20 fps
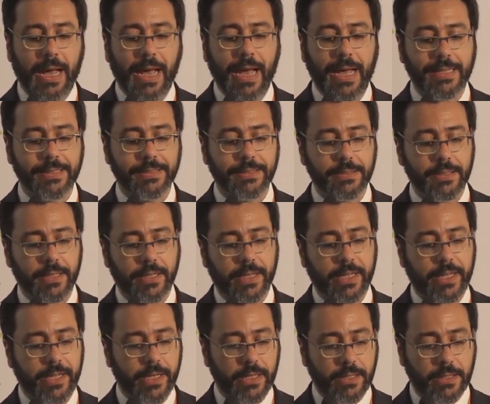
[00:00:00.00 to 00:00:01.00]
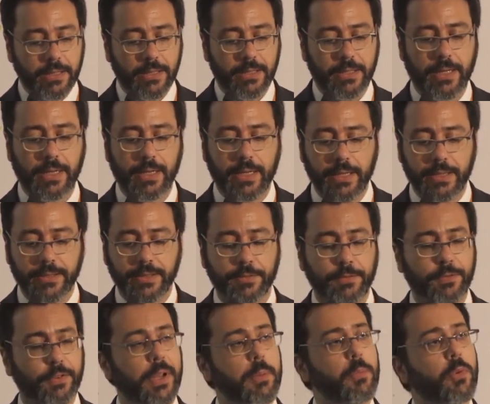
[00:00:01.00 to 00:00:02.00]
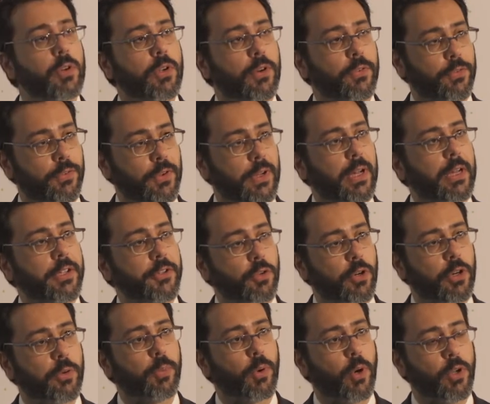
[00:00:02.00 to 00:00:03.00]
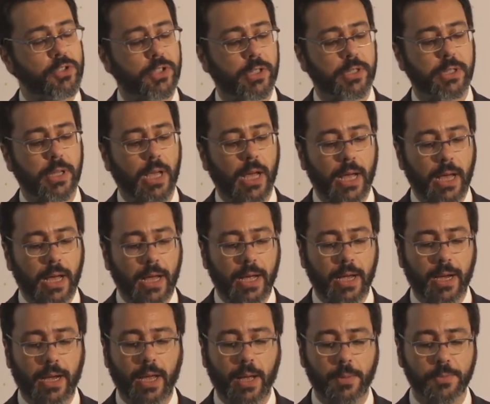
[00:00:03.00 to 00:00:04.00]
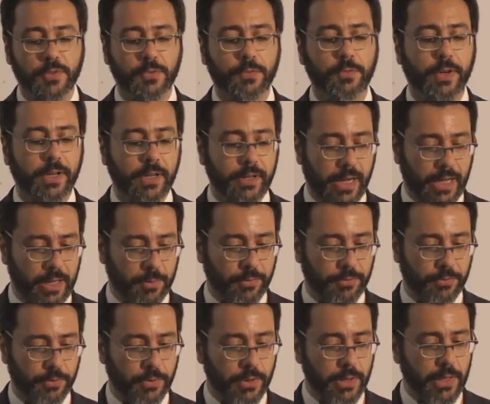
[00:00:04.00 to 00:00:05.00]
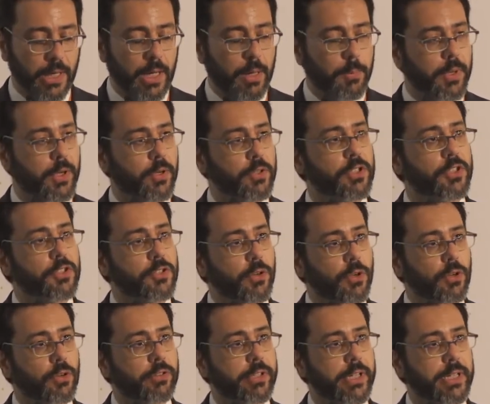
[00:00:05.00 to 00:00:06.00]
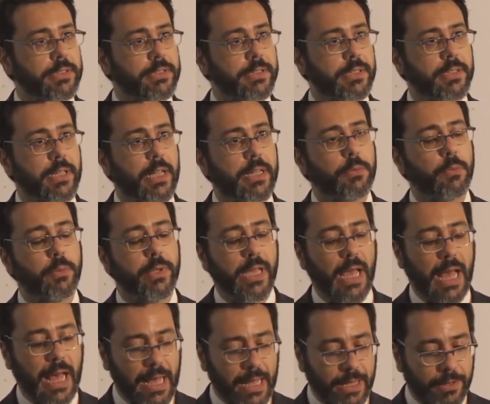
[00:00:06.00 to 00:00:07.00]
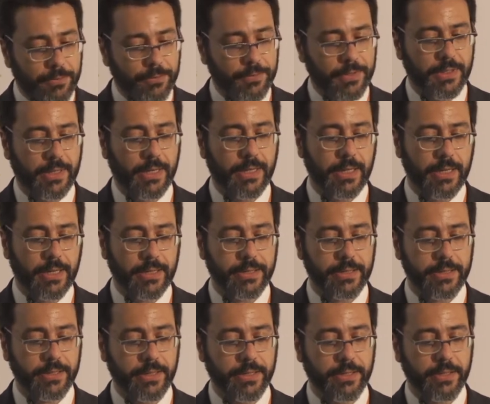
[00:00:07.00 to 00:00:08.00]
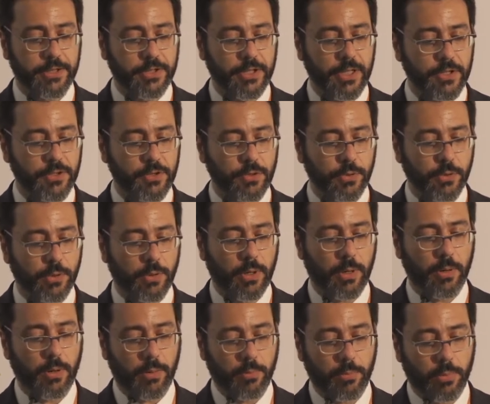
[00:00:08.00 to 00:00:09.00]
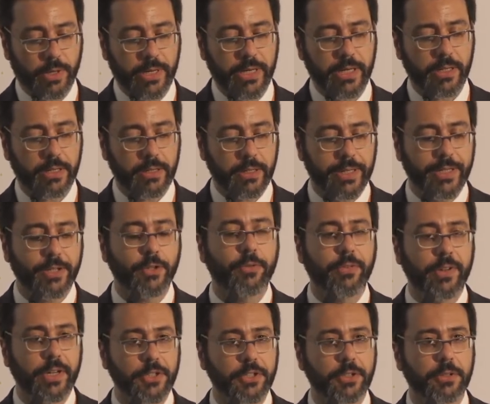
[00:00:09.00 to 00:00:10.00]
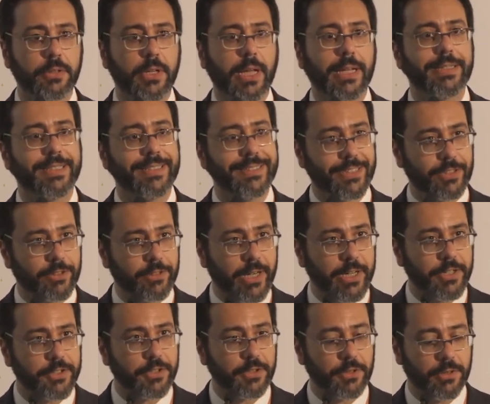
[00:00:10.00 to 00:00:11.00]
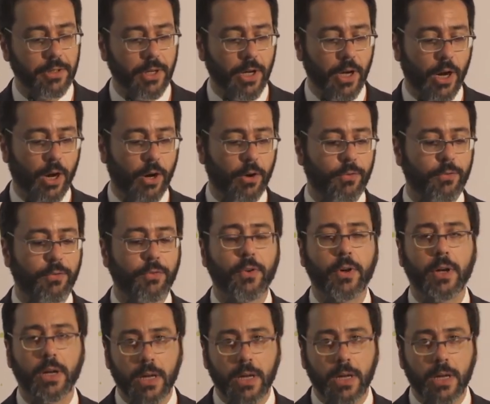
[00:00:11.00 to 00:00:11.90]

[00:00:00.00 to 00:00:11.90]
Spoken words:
And here, the framework of Euroc project comes very helpful, because it's goal-oriented, and we have the chance to bring innovation and integration of,